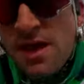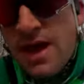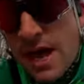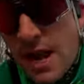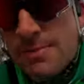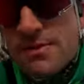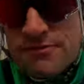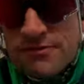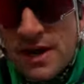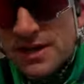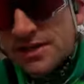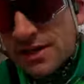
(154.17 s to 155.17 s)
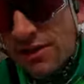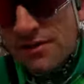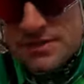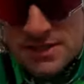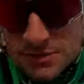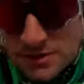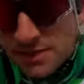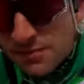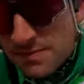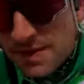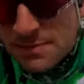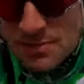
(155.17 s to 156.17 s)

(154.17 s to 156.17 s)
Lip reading: Had I been fresh, I'd love to see what they would be.